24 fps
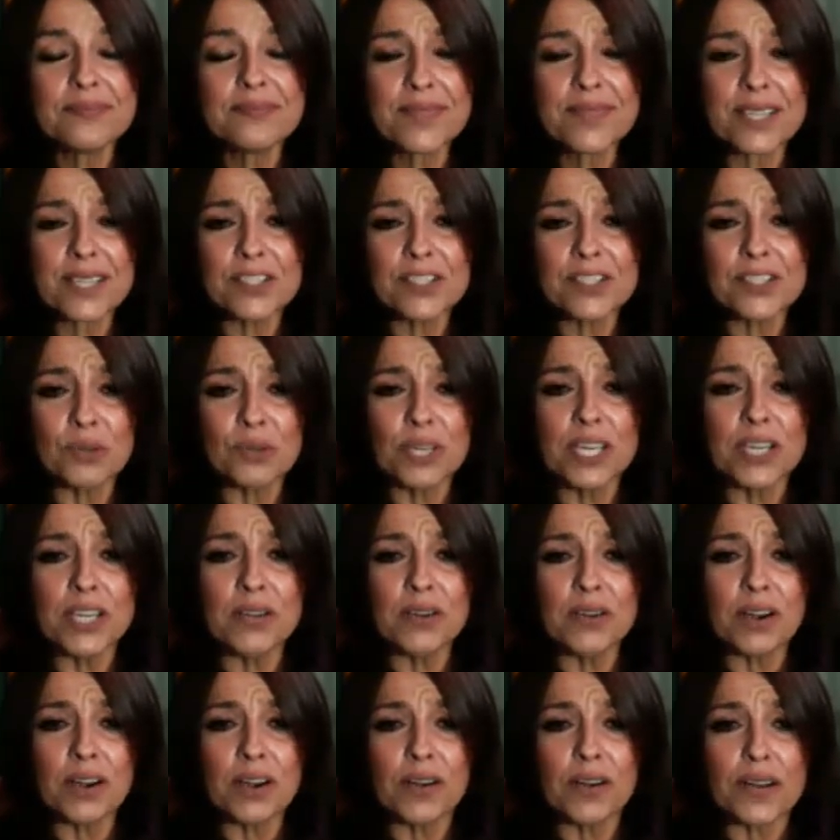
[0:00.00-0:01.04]
So here
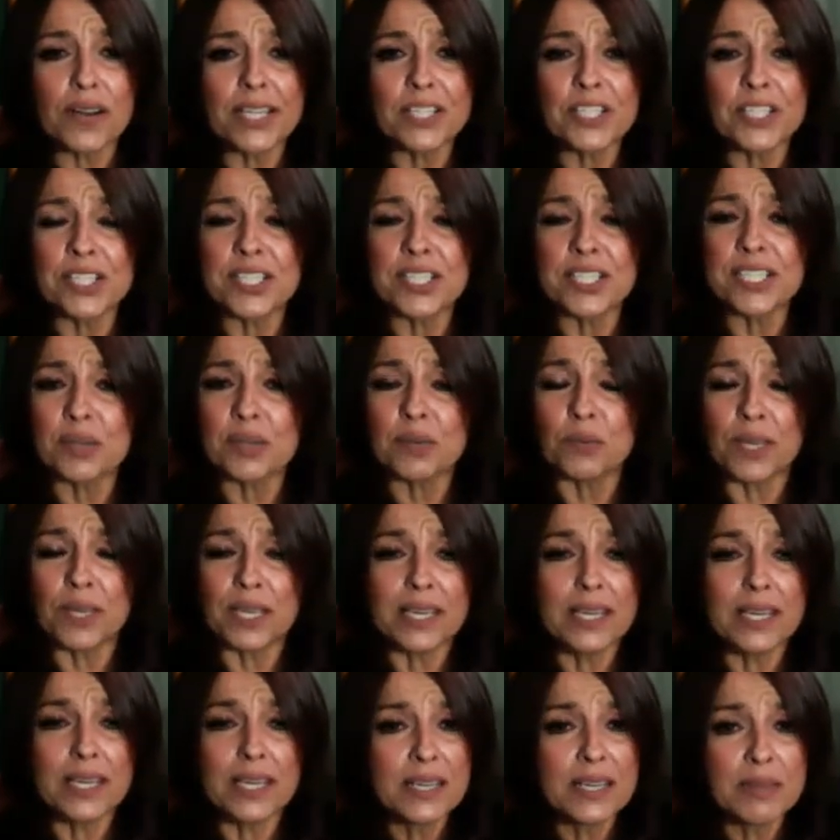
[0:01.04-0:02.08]
at our agency,
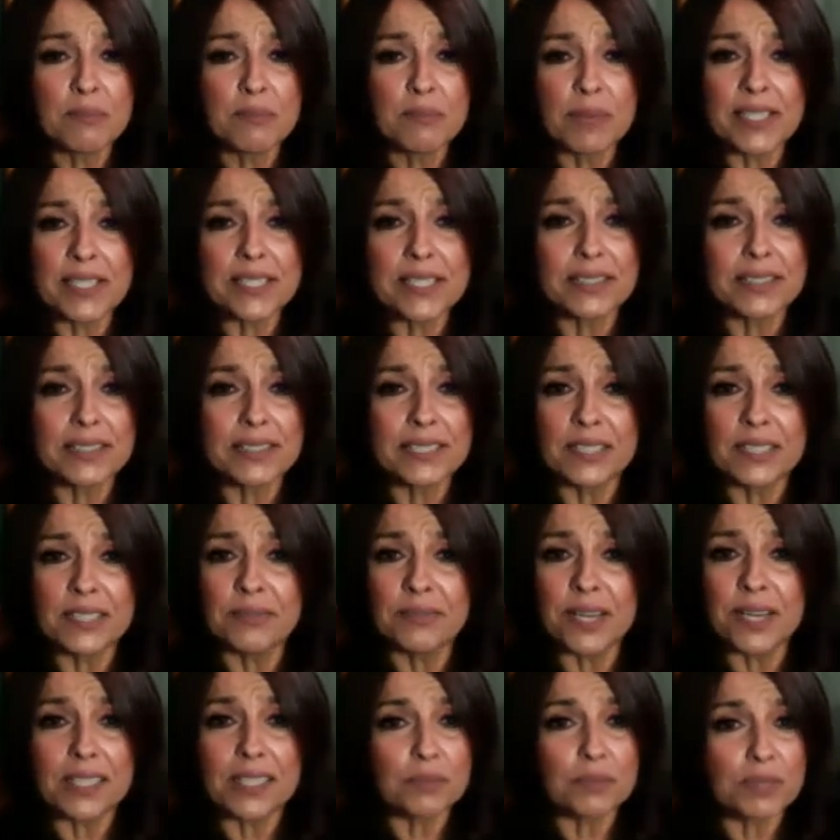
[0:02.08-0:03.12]
we basically
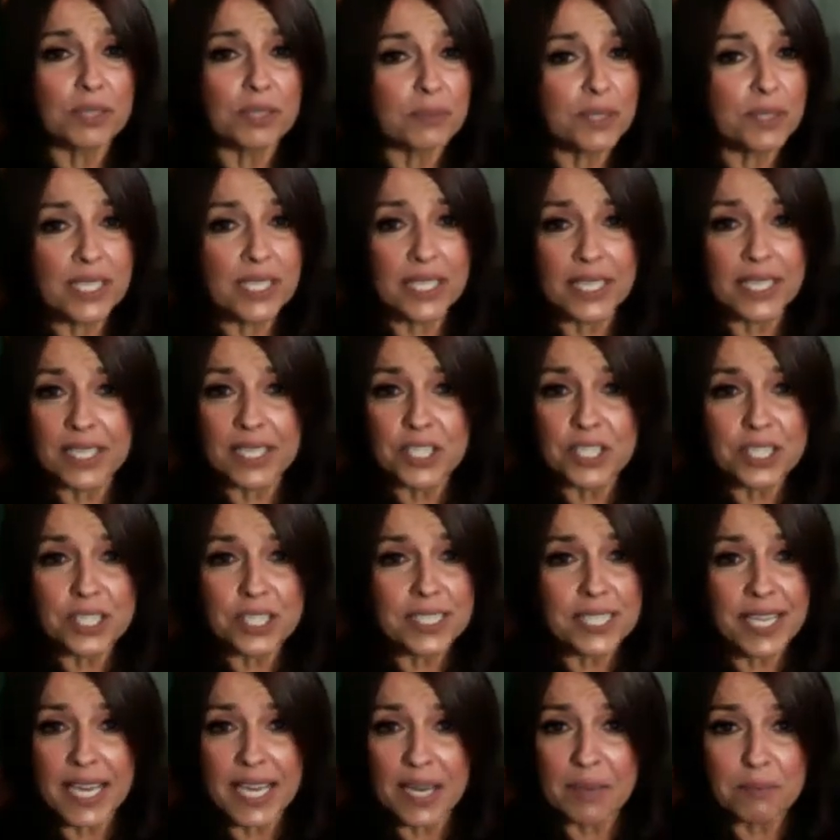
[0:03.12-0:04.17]
develop communications
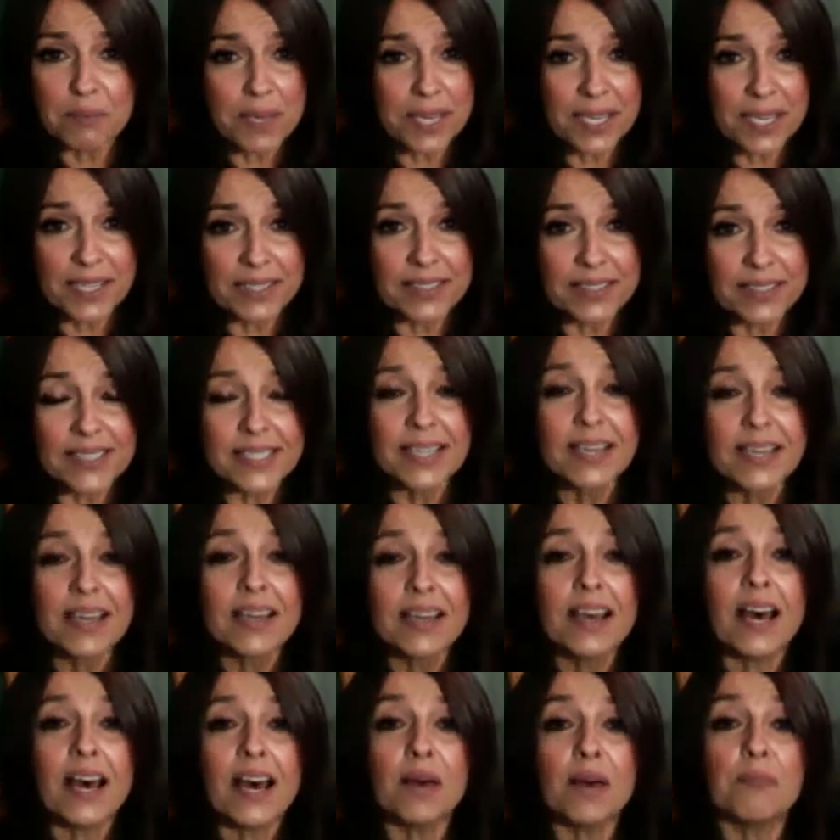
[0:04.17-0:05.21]
campaigns
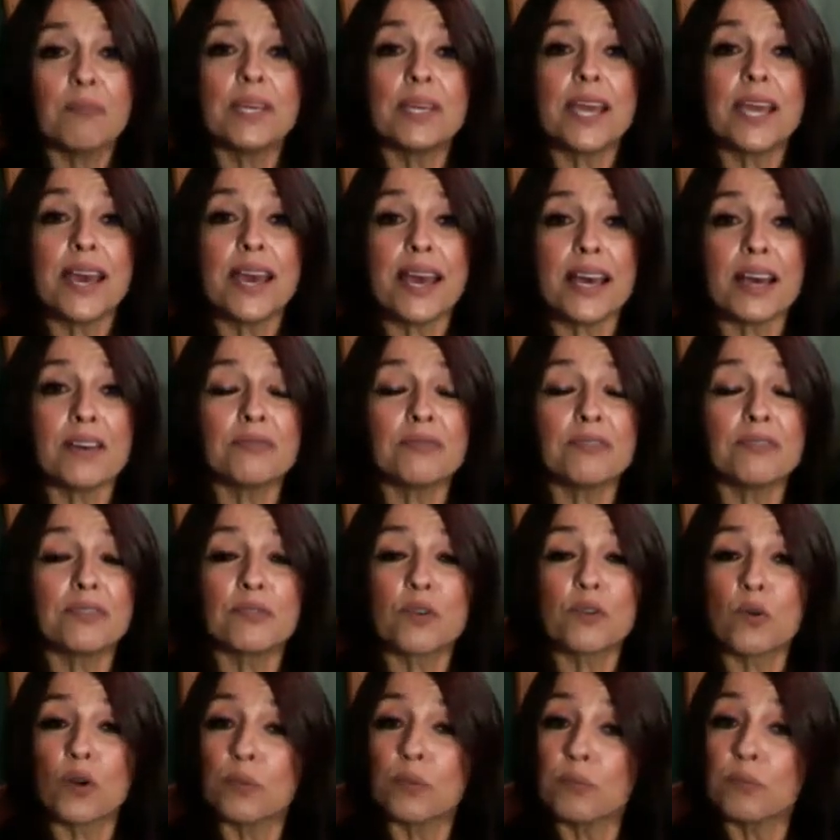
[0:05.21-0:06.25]
on behalf of
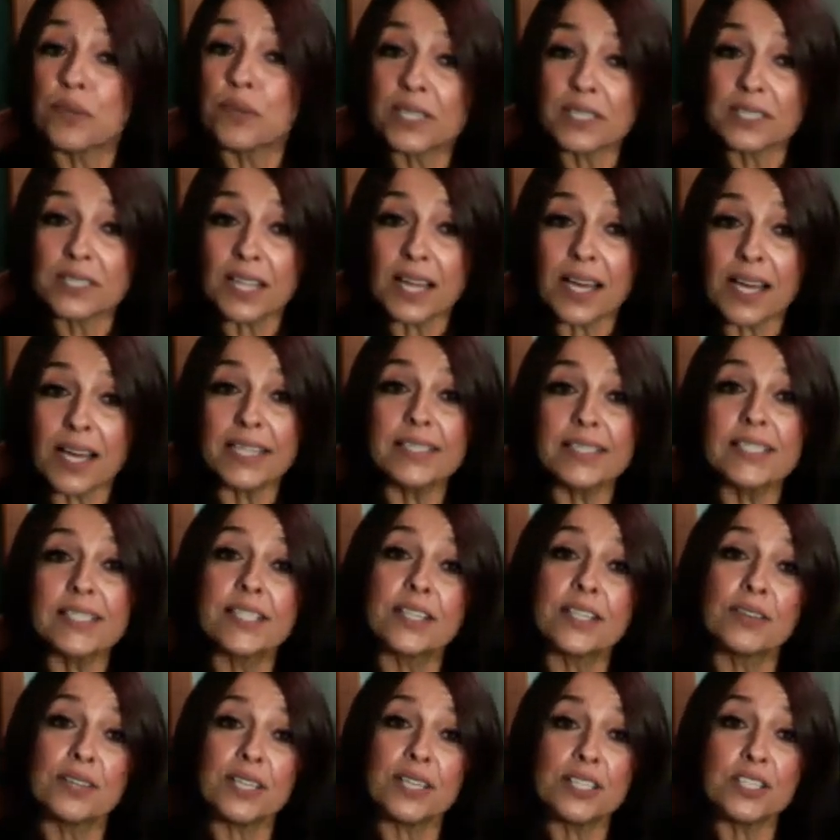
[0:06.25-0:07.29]
corporate clients
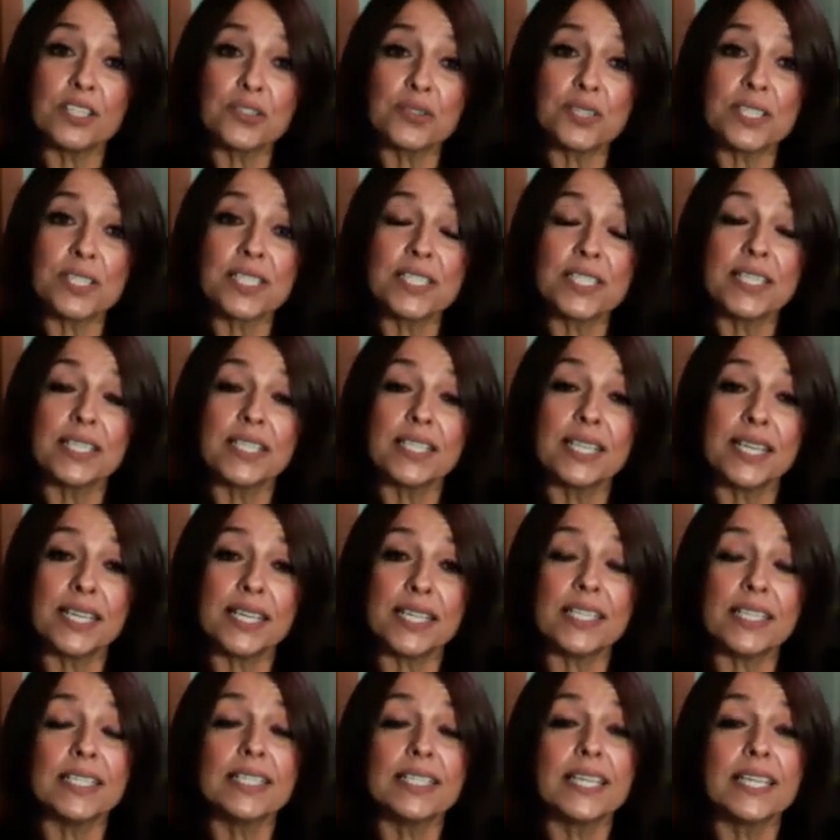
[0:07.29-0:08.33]
that are interested
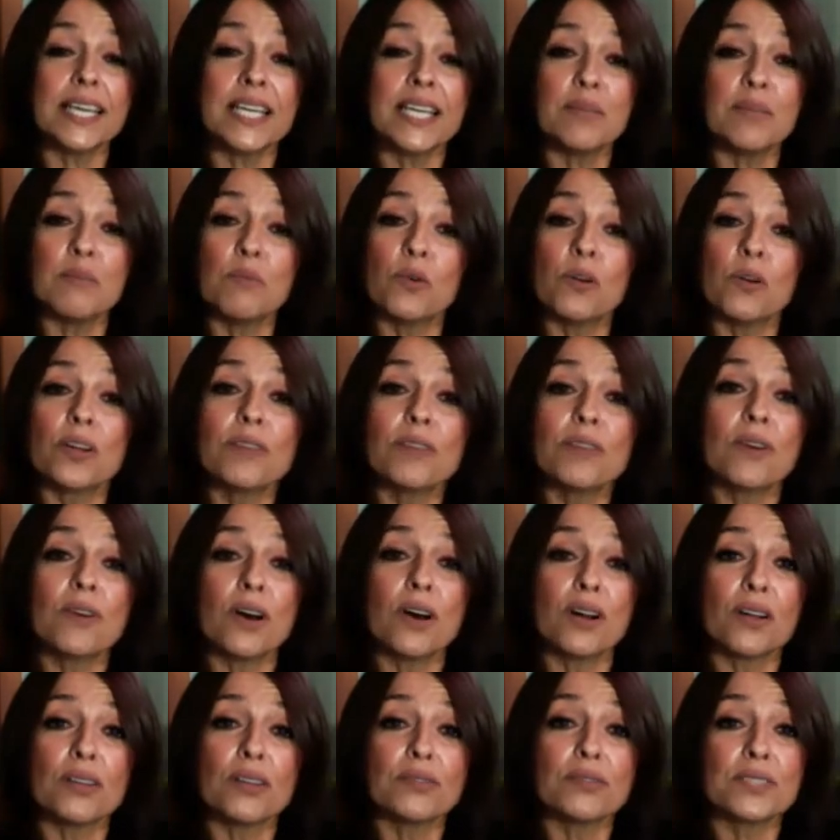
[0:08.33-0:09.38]
in getting more
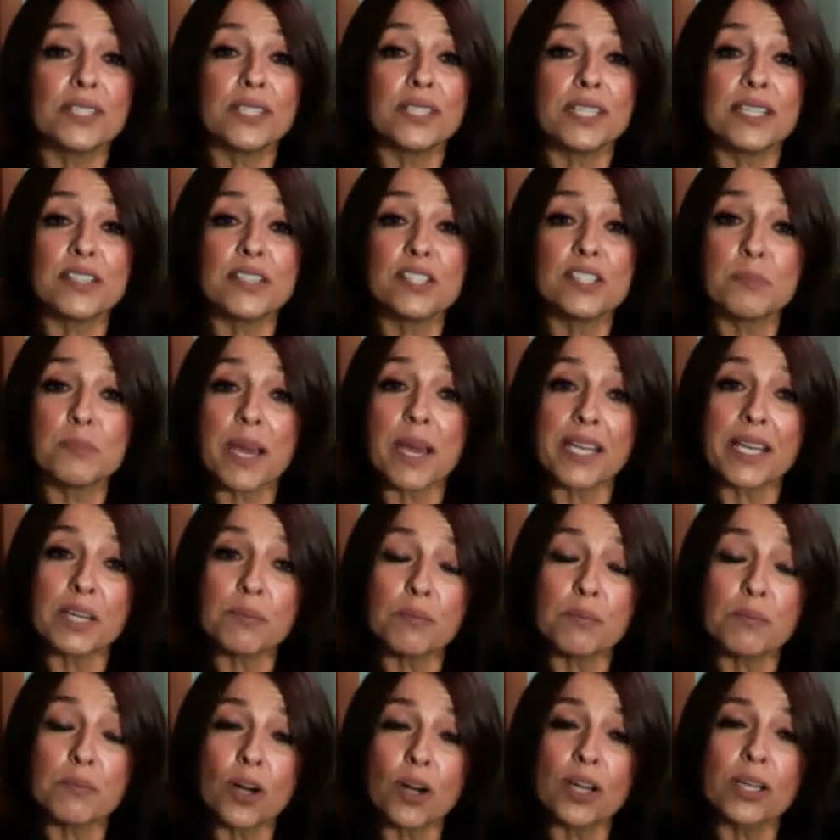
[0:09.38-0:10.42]
involved in the Hispanic
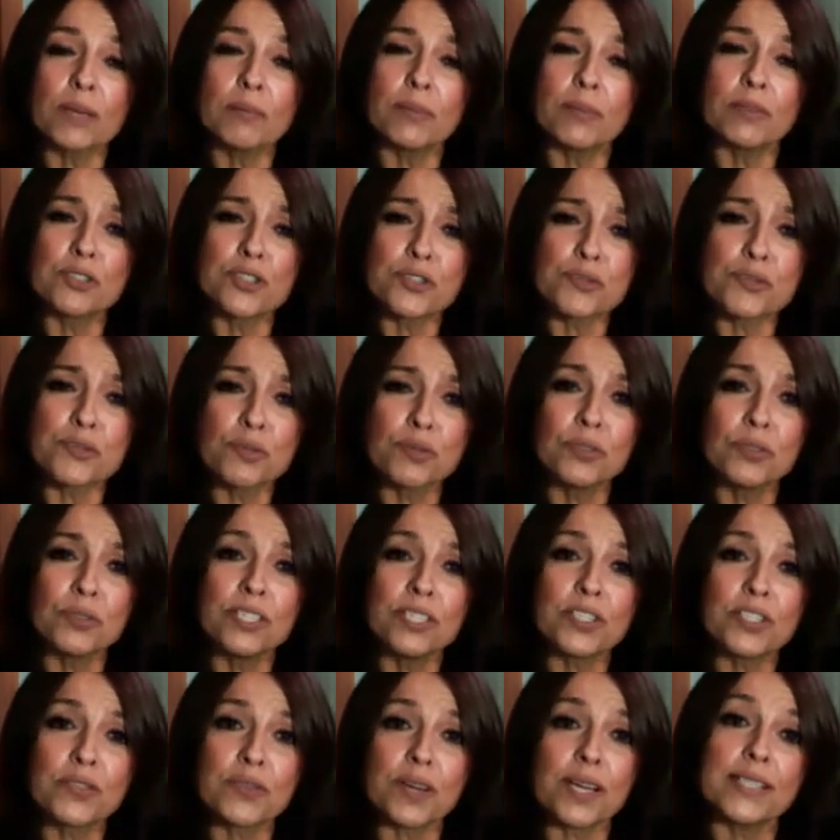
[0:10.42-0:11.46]
market, but truly
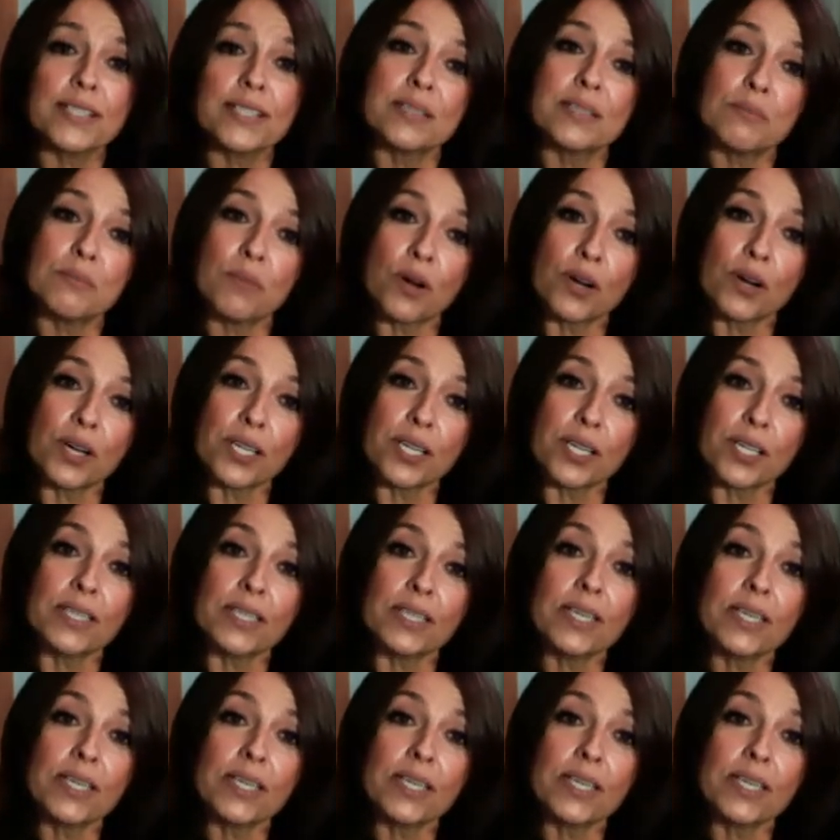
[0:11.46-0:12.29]
trying to market